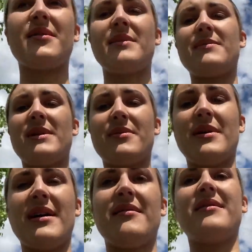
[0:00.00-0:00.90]
many people
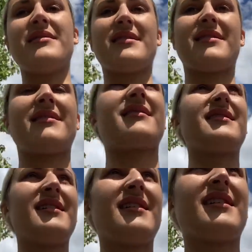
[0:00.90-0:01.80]
out
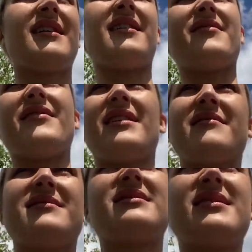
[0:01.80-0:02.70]
and
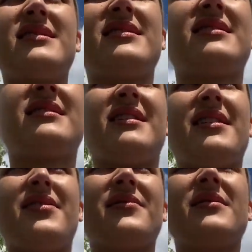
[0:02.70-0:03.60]
around. I
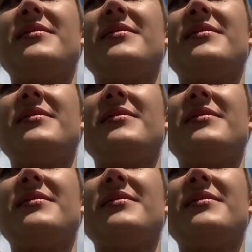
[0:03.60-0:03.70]
thought it